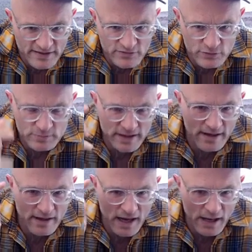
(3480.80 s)
too, but
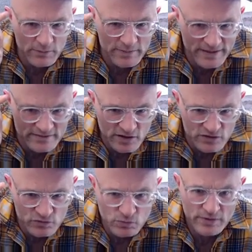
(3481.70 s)
I would be a
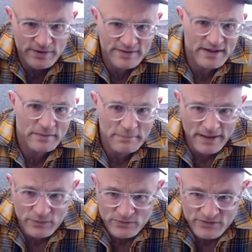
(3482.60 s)
touch worried
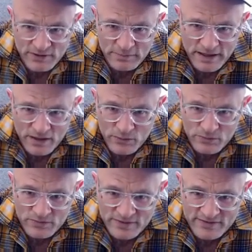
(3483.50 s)
about somehow
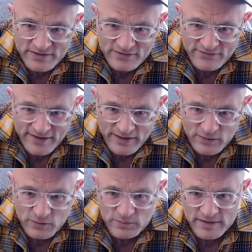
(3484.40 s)
the c file
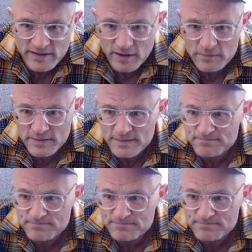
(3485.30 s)
opening on me.